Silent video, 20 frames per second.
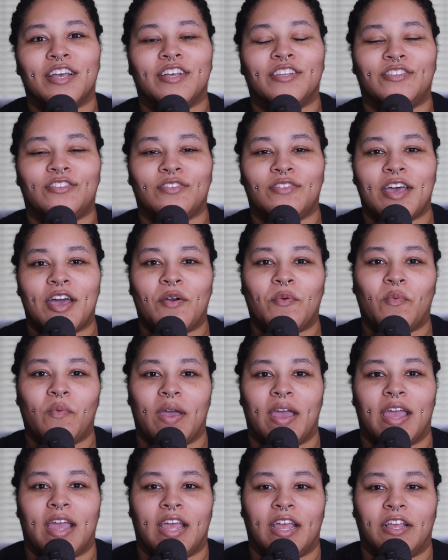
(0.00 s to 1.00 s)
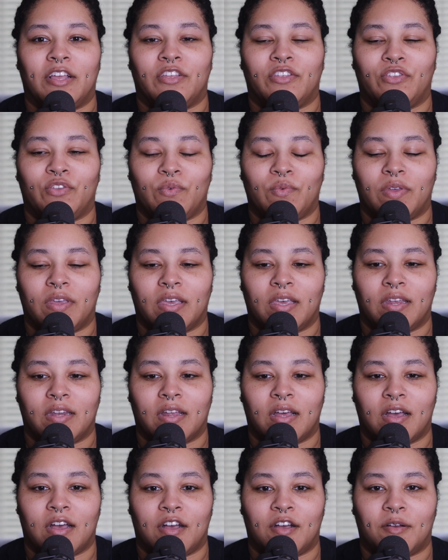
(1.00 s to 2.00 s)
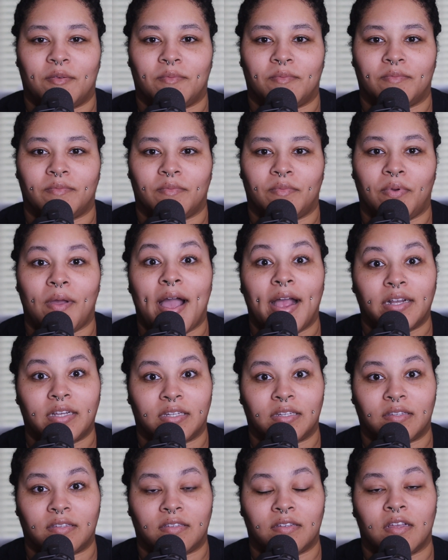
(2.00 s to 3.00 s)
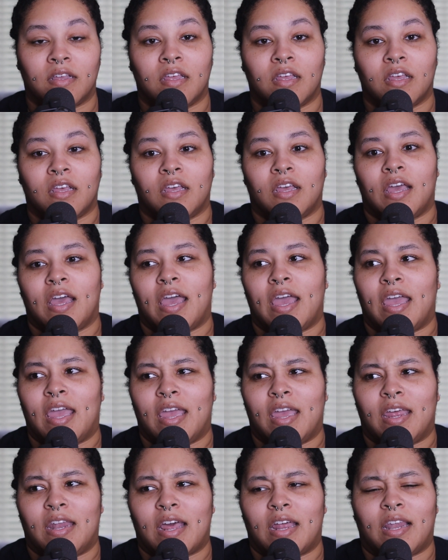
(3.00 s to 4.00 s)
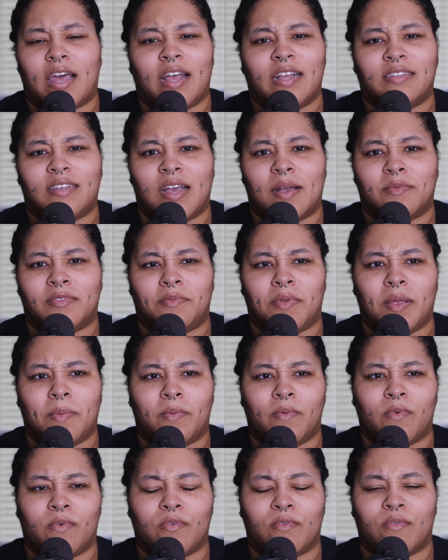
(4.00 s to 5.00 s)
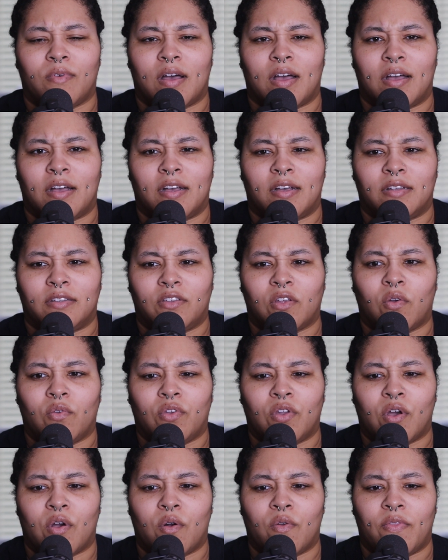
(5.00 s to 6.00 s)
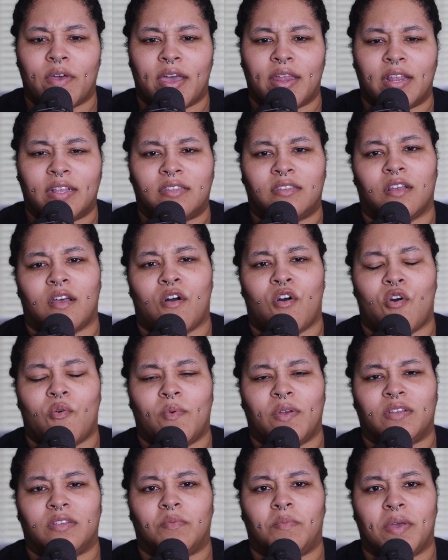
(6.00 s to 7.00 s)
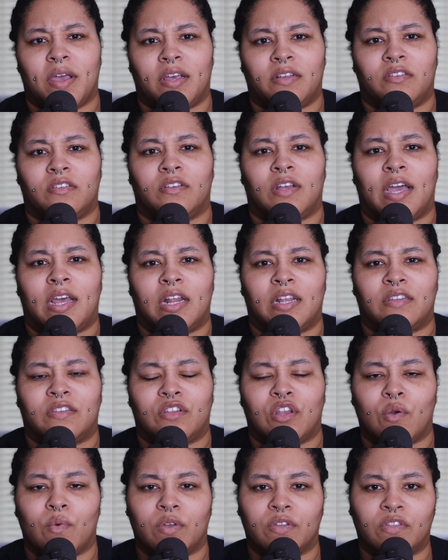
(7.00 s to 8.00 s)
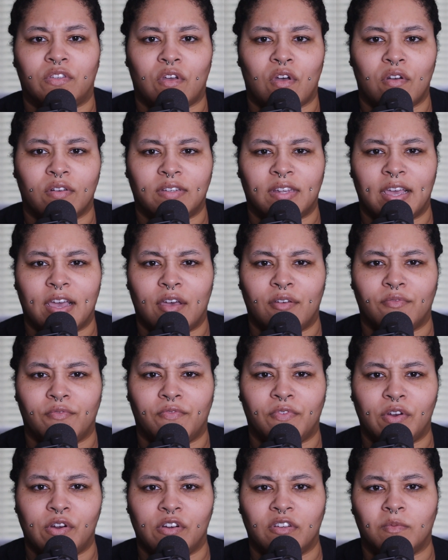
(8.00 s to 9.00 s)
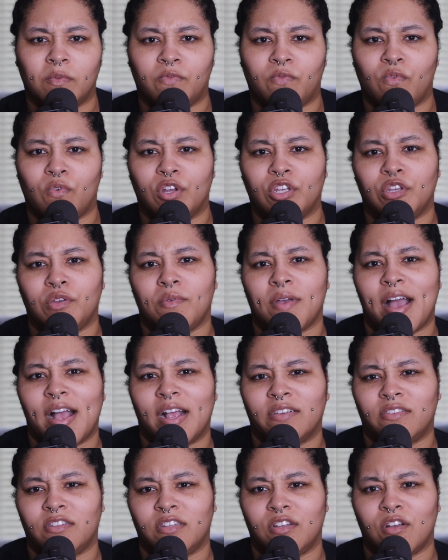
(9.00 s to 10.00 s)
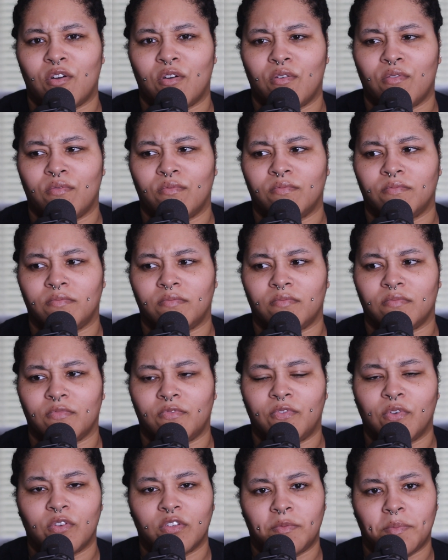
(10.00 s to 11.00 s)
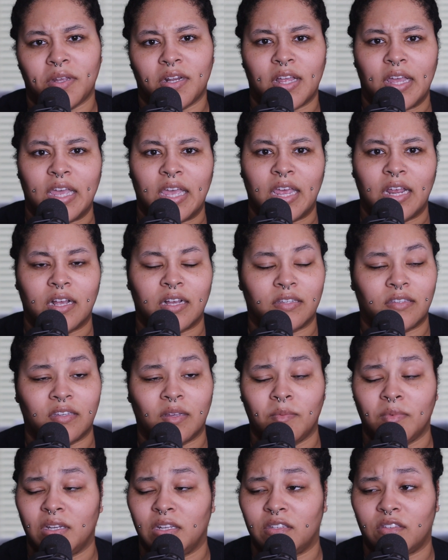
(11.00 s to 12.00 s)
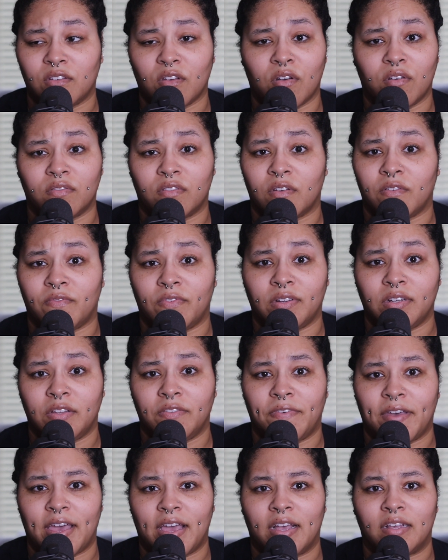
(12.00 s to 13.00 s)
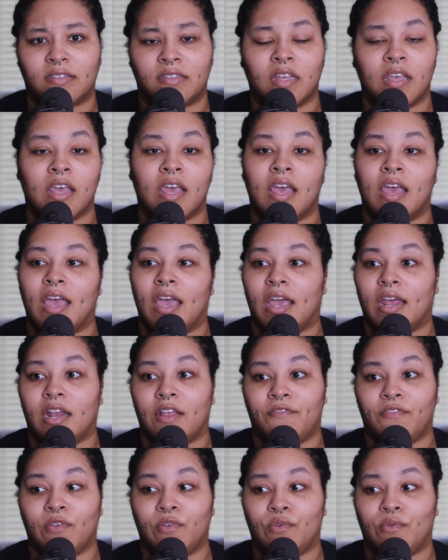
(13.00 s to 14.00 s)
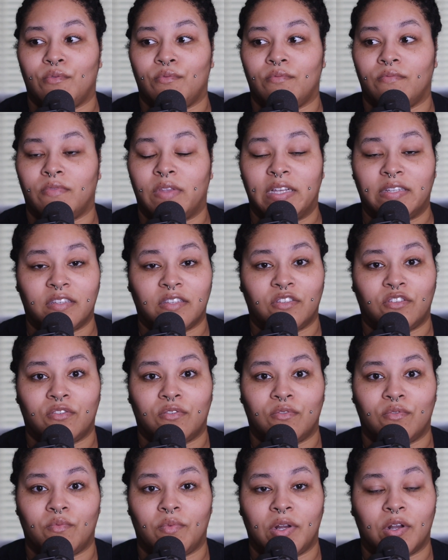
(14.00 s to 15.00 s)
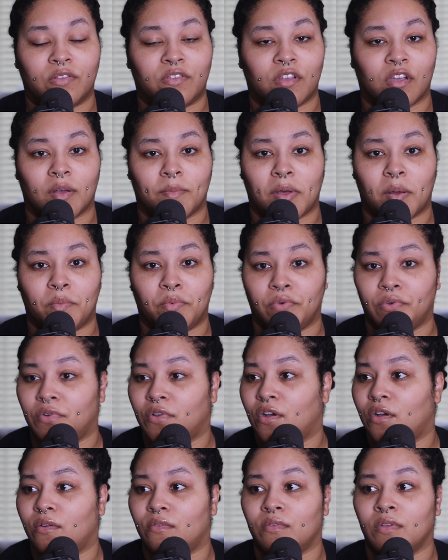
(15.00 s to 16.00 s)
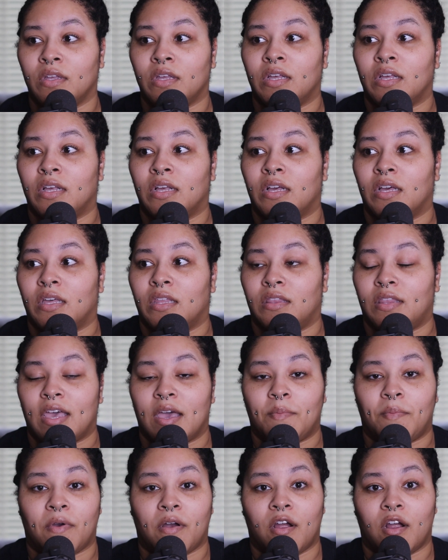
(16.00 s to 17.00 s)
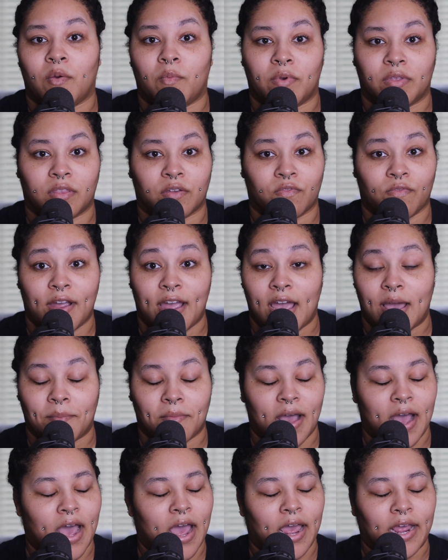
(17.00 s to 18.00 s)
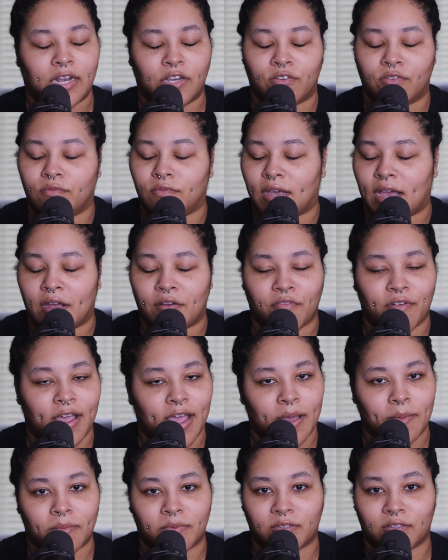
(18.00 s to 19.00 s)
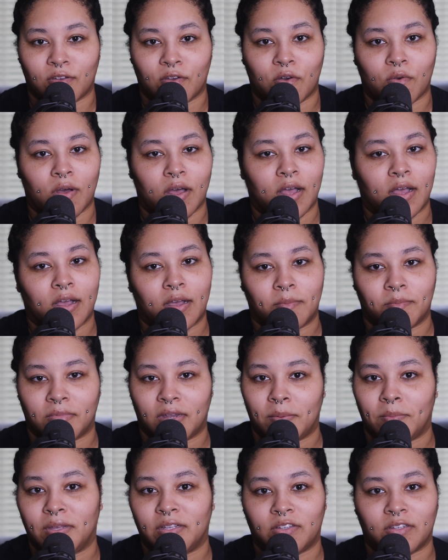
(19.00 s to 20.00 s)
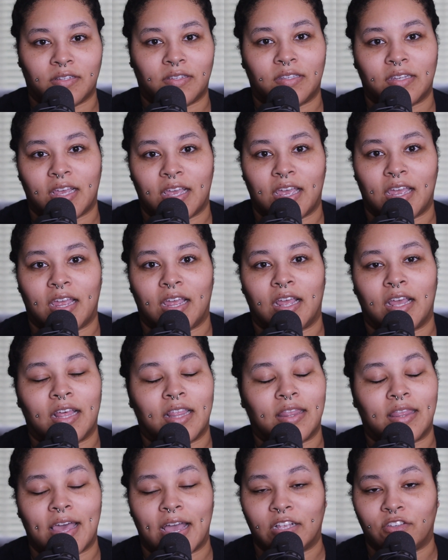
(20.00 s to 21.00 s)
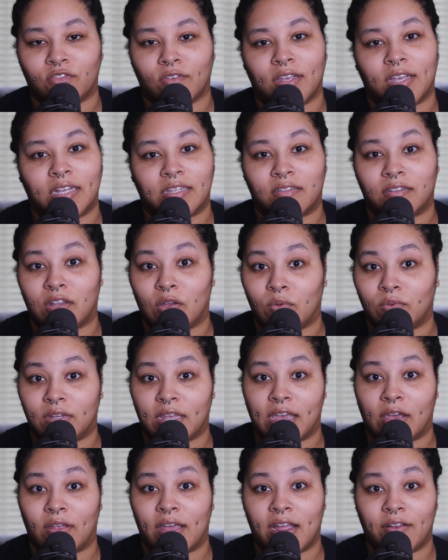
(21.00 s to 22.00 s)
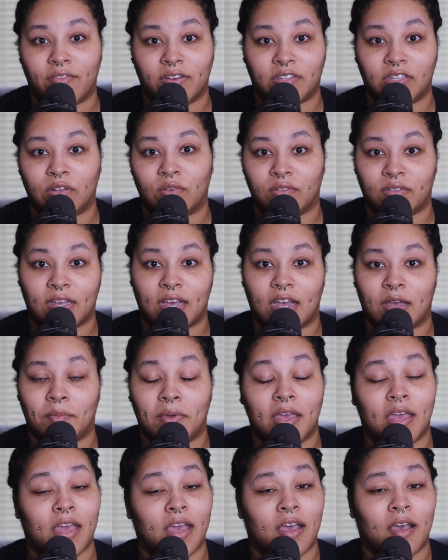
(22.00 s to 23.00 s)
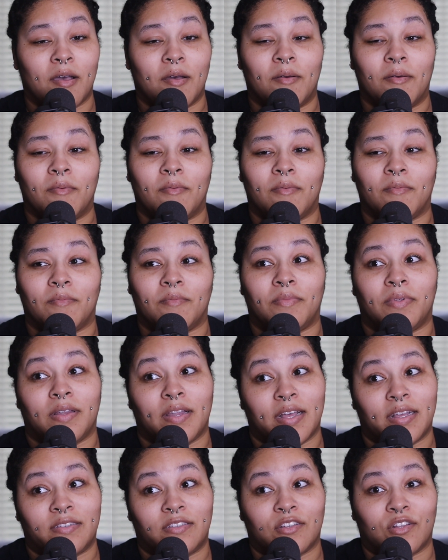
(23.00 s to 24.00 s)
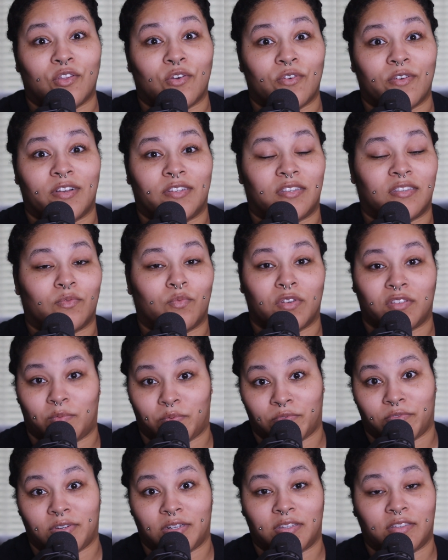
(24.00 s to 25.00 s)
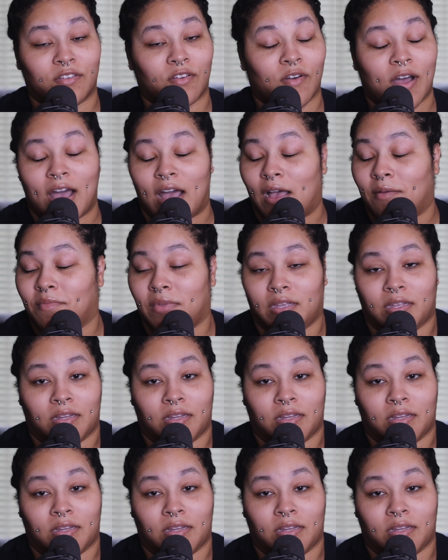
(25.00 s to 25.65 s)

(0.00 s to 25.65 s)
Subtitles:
so that way you can practice. And a lot of times people don't know that it's always best to kind of slow a song down first before you actually go full speed ahead, because some of these songs are really fast. And if you listen to We Don't Talk About Bruno, that part with the rap, I do not rap. So let me just say that joint gets slowed down every single time. Plus Dolores is whispering. So, I